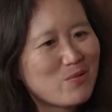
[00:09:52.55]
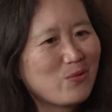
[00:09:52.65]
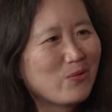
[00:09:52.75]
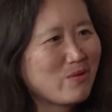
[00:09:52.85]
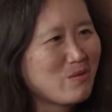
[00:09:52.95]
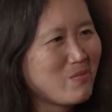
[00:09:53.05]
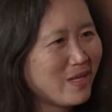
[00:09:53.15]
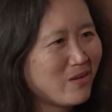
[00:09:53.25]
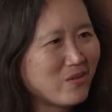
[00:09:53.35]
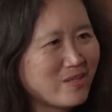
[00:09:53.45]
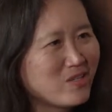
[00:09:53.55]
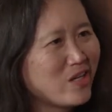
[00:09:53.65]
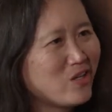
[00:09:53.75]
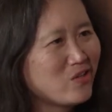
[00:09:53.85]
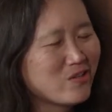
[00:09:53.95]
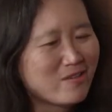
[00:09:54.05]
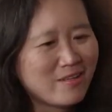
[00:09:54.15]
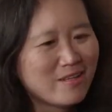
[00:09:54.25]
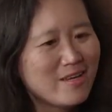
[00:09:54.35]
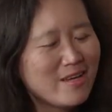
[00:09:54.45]
program and making all these changes
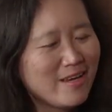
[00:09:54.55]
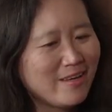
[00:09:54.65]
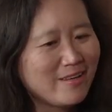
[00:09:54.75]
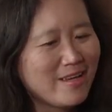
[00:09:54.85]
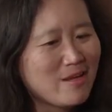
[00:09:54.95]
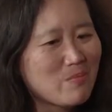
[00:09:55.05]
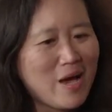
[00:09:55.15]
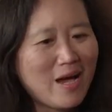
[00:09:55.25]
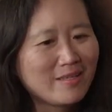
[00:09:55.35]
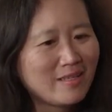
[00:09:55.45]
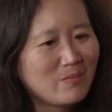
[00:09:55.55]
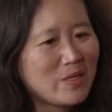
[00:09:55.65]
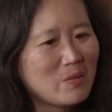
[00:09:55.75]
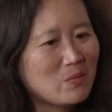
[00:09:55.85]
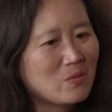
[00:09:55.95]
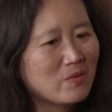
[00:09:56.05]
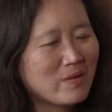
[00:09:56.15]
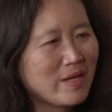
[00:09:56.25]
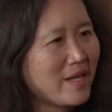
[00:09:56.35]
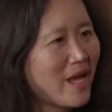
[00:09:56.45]
and impacting
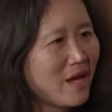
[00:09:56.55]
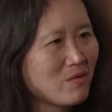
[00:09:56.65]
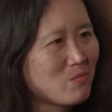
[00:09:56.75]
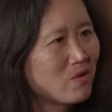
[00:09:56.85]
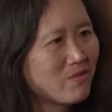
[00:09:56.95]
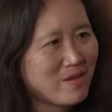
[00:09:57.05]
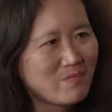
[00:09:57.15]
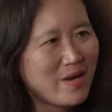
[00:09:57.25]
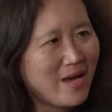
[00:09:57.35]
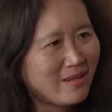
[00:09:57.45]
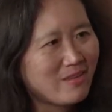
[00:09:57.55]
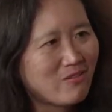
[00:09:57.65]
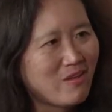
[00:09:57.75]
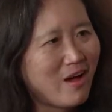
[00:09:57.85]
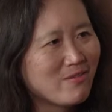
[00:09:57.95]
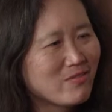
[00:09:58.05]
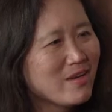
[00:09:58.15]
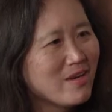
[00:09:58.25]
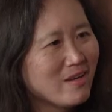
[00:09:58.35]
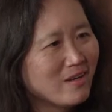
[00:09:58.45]
people and having more of an impact in their lives
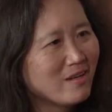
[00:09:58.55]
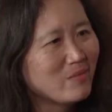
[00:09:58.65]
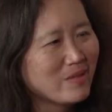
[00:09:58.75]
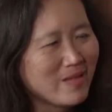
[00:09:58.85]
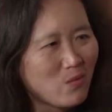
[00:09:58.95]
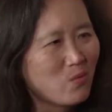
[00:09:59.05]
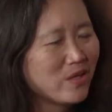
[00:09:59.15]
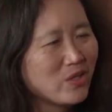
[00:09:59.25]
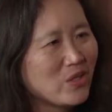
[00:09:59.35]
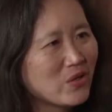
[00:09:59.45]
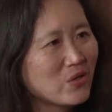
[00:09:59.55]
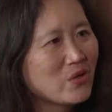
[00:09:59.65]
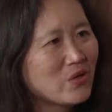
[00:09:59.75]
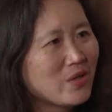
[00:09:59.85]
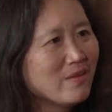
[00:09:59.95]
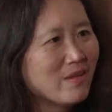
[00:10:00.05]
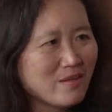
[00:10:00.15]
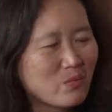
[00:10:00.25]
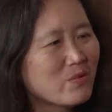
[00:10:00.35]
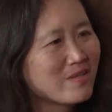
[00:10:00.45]
in that 1 year
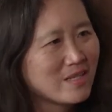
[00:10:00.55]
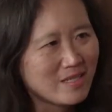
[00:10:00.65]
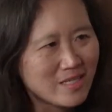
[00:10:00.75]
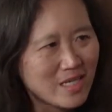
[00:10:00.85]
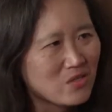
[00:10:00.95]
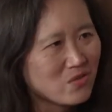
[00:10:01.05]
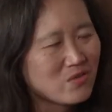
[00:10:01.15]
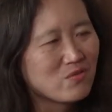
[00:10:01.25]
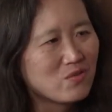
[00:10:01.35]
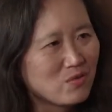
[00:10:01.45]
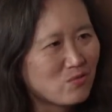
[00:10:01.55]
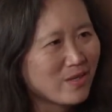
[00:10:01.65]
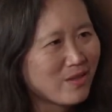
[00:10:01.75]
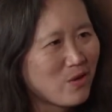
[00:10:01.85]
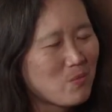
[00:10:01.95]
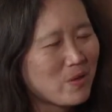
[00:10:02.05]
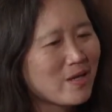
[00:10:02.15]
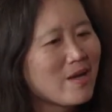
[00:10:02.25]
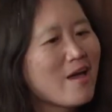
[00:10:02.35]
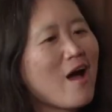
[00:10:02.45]
than the preceding 10 years of doing drug therapy.